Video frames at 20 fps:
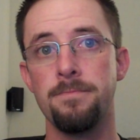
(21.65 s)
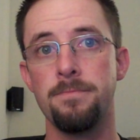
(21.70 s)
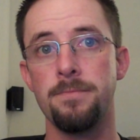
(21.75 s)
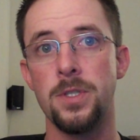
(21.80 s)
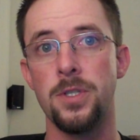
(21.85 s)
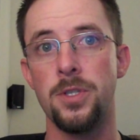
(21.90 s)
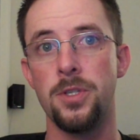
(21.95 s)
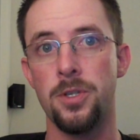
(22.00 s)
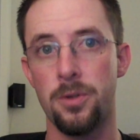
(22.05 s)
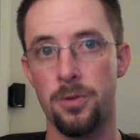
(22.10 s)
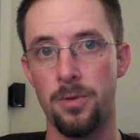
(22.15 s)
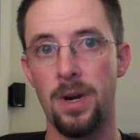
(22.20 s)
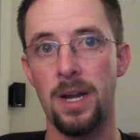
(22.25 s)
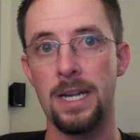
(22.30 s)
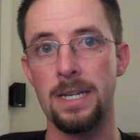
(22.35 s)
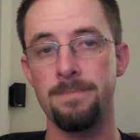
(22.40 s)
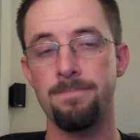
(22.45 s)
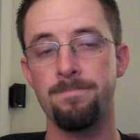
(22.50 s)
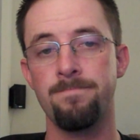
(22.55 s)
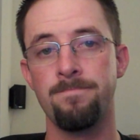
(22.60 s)
you're
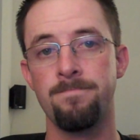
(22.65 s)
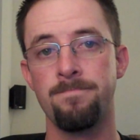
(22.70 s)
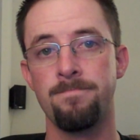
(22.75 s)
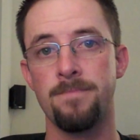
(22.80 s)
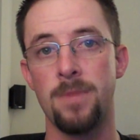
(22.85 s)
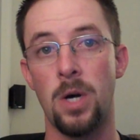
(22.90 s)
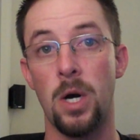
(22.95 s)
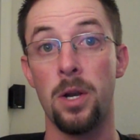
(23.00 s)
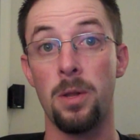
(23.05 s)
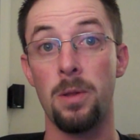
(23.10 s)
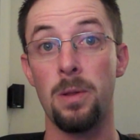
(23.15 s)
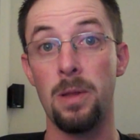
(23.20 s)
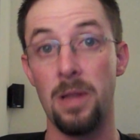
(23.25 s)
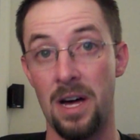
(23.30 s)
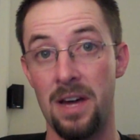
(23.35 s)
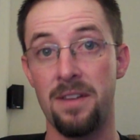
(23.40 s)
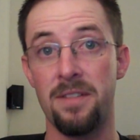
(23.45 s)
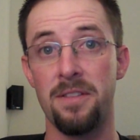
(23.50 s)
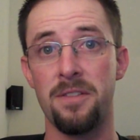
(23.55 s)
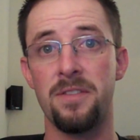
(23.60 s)
right on a
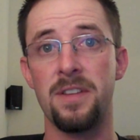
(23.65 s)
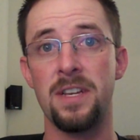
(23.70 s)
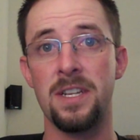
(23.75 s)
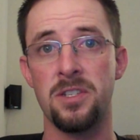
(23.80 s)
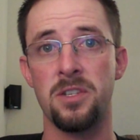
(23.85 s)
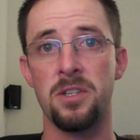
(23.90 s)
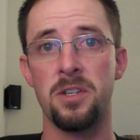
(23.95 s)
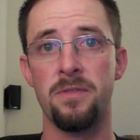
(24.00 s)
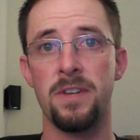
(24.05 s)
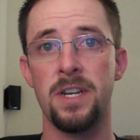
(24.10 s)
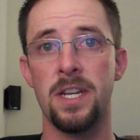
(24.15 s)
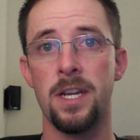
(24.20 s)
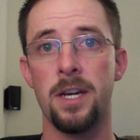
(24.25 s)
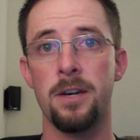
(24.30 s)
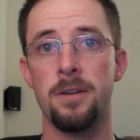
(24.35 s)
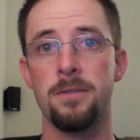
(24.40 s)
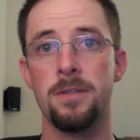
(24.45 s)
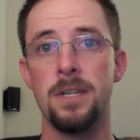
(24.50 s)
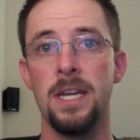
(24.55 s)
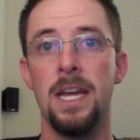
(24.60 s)
lot of the things in your video.